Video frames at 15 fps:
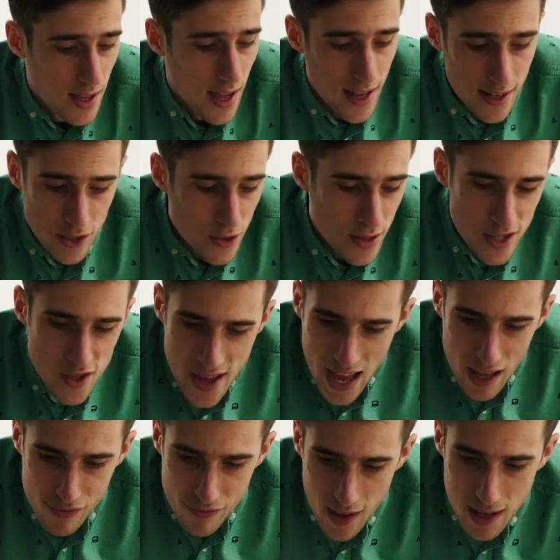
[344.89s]
And you, you
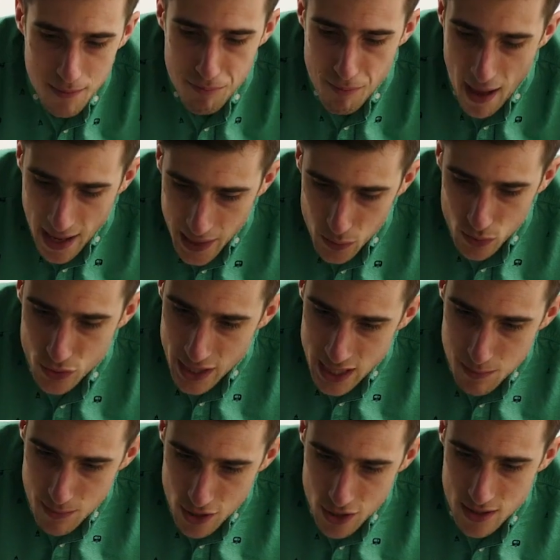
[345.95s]
can't find manual
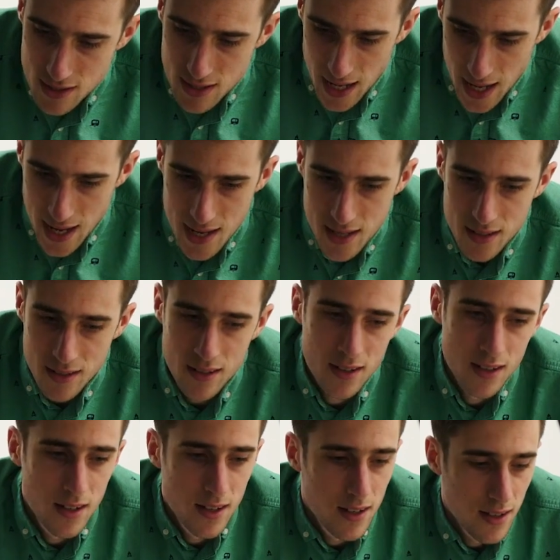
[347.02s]
transmissions in
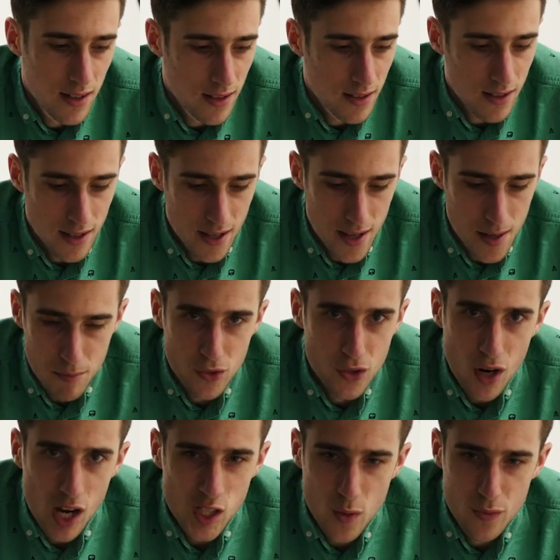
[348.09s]
um,
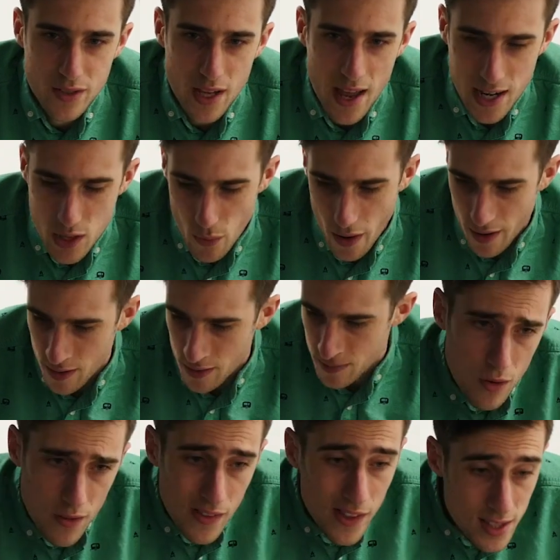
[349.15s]
crossovers anywhere.
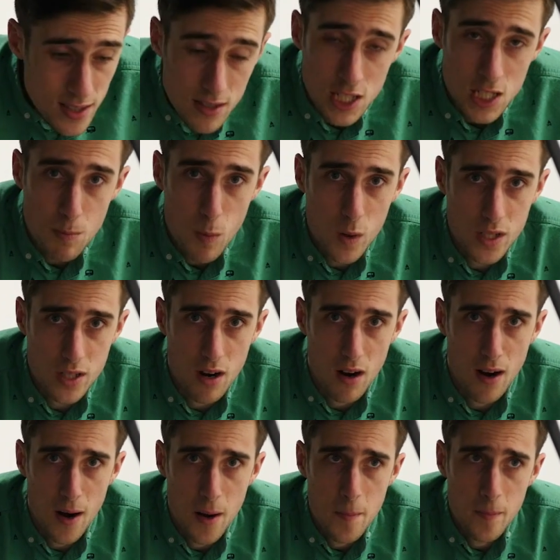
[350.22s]
So this is a sports
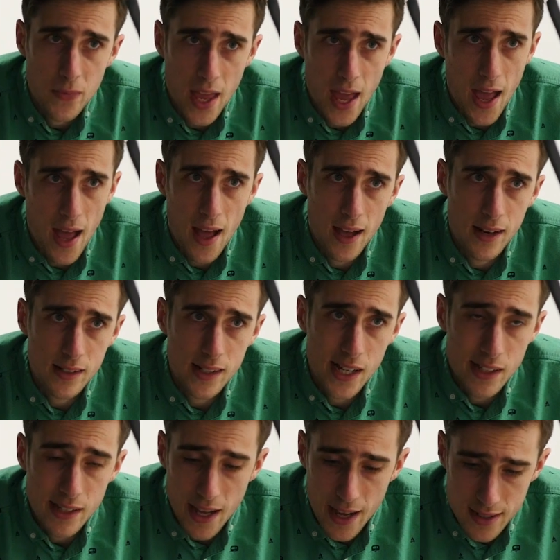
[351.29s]
car and
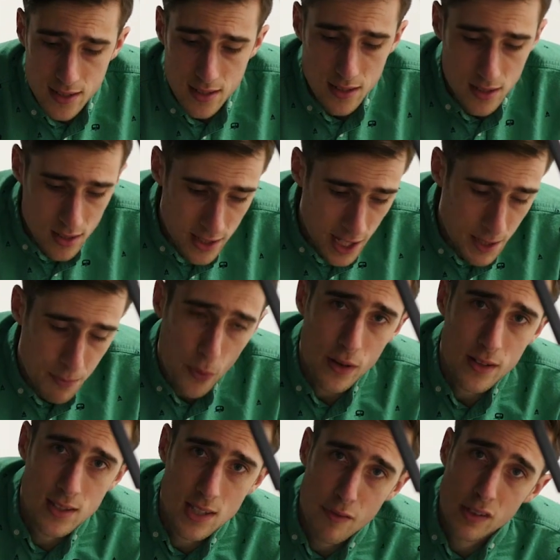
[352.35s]
it gets
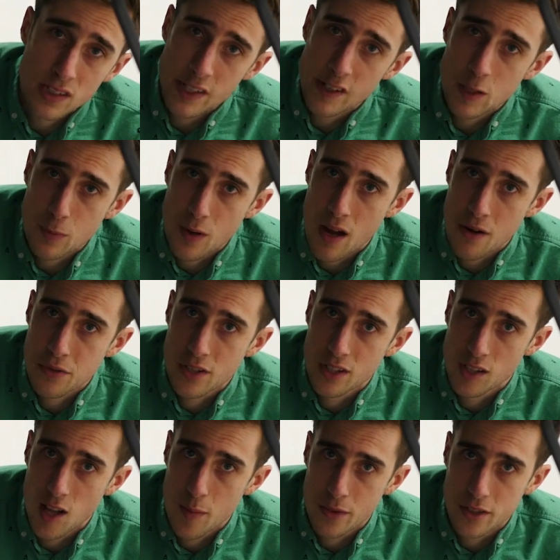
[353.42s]
6.7 liters per 100
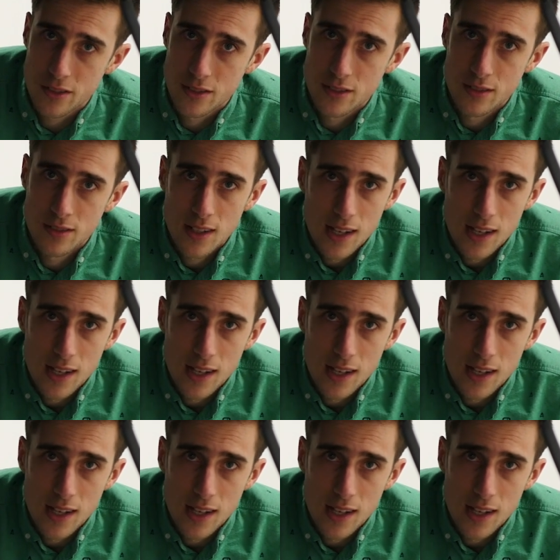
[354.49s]
kilometers.